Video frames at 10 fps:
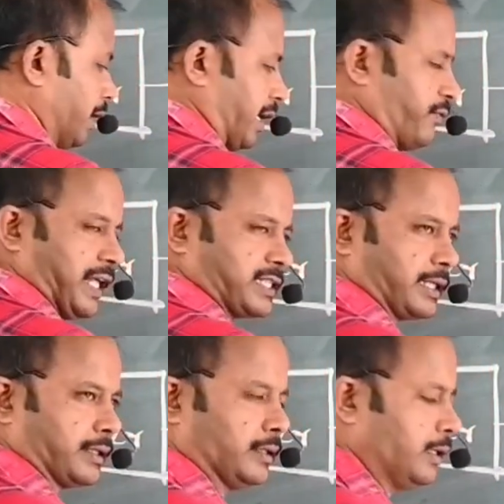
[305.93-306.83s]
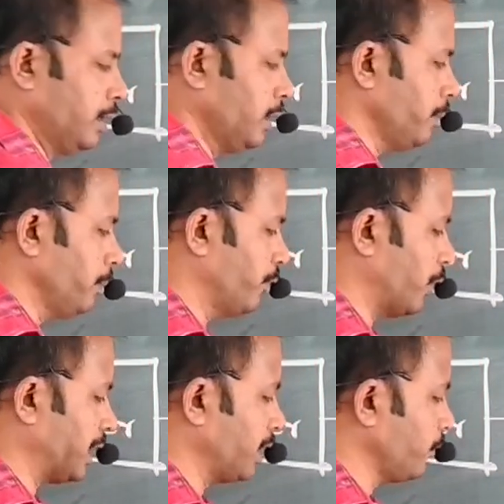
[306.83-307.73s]
reflection.
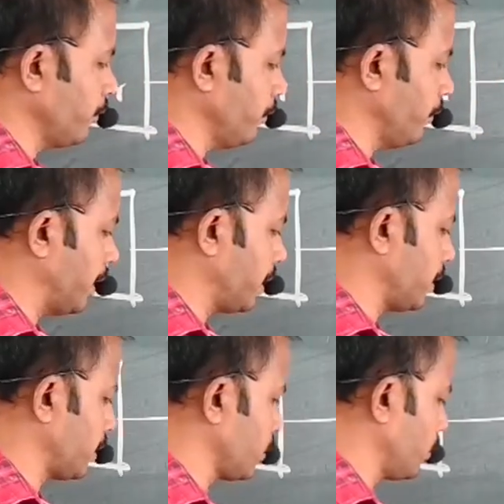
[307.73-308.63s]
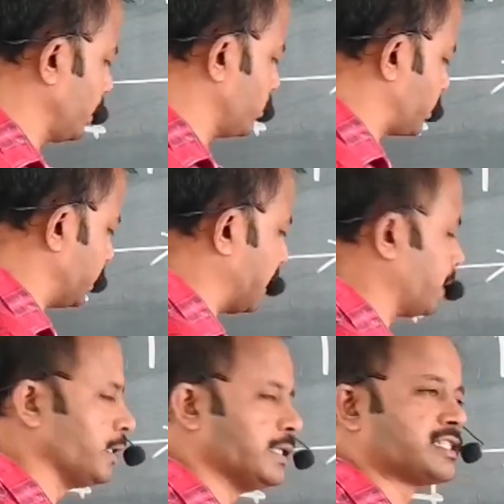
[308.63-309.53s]
Before that, we are going to see
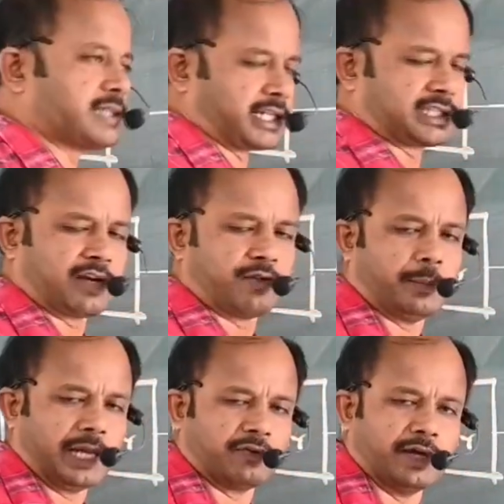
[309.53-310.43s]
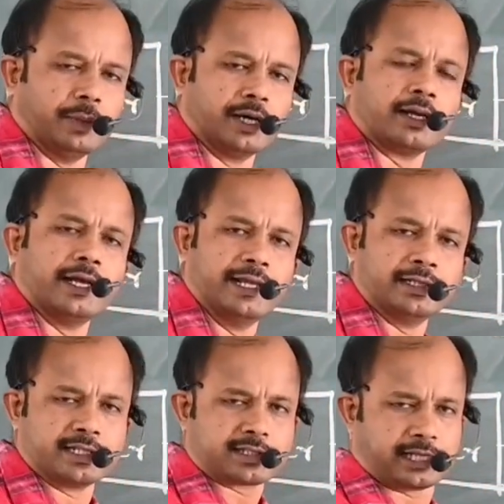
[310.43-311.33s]
the structure of optical fiber.
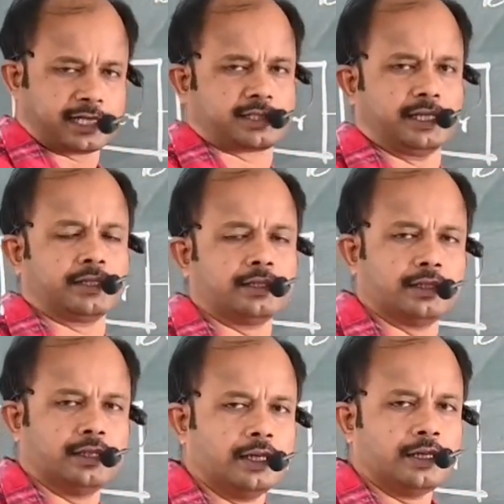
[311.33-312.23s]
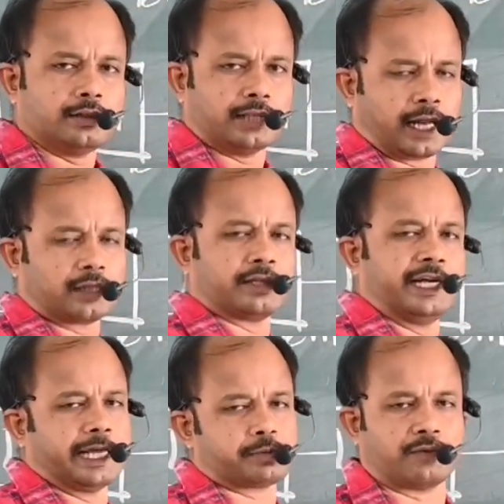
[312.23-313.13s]
In this structure, there are
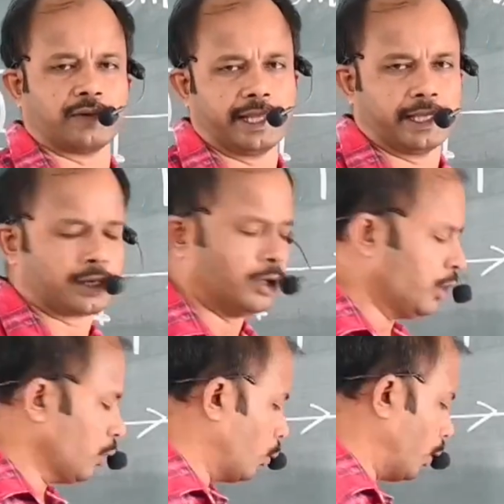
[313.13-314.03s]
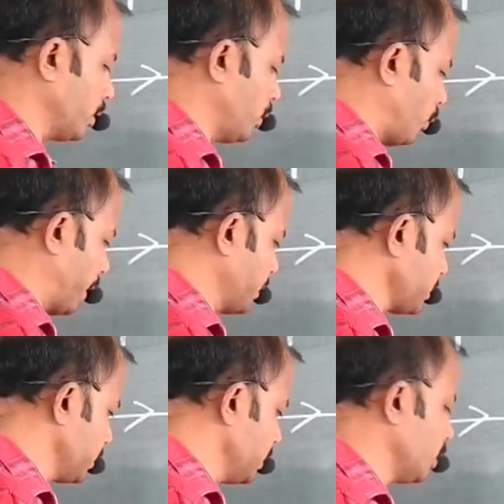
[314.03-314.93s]
three types of layer. One
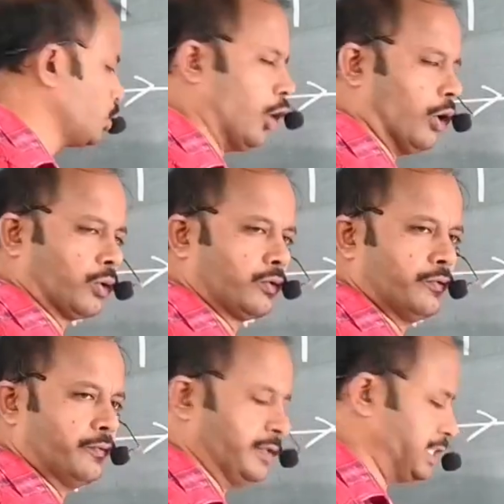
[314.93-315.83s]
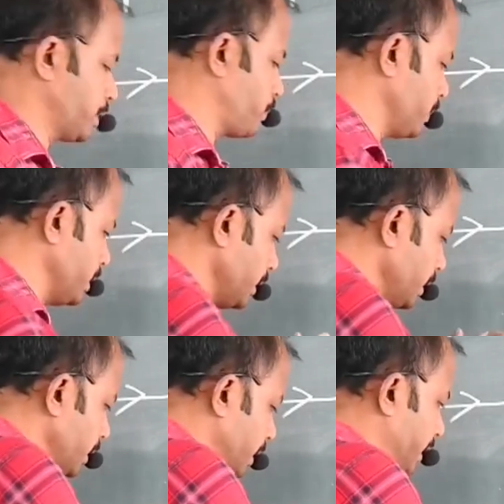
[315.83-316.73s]
is core, which is
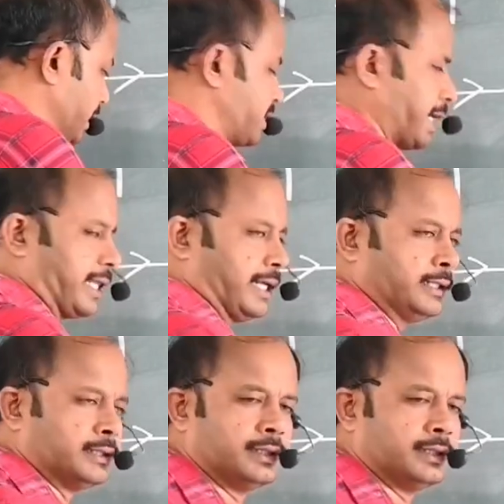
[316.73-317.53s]
inside the